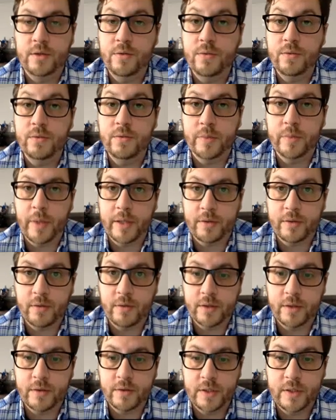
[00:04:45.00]
used by
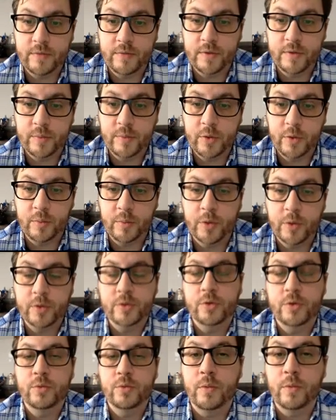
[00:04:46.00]
director Steven Spielberg
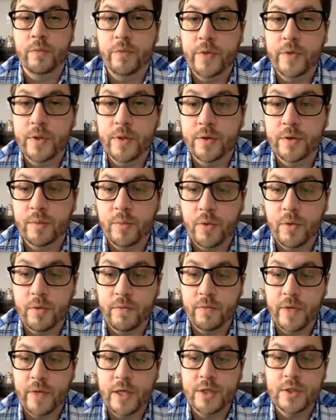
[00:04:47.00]
to reveal the
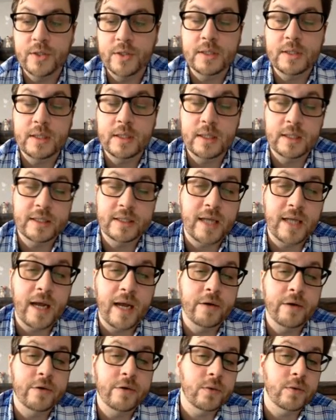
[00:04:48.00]
motivations, the
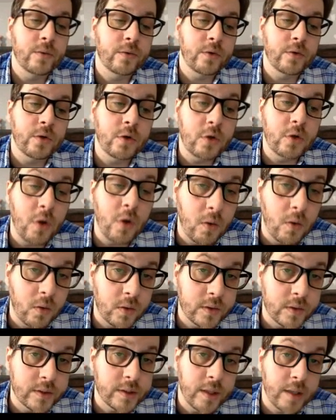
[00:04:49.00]
desires, or the
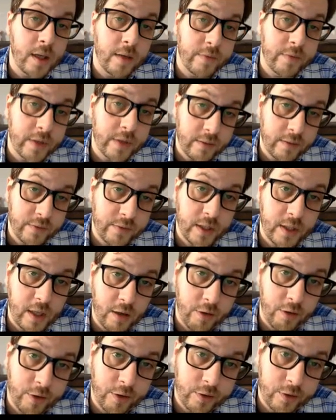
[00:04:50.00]
goals of a given
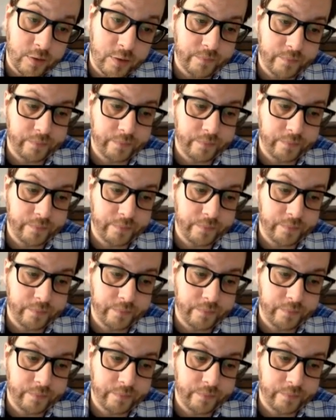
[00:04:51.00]
character.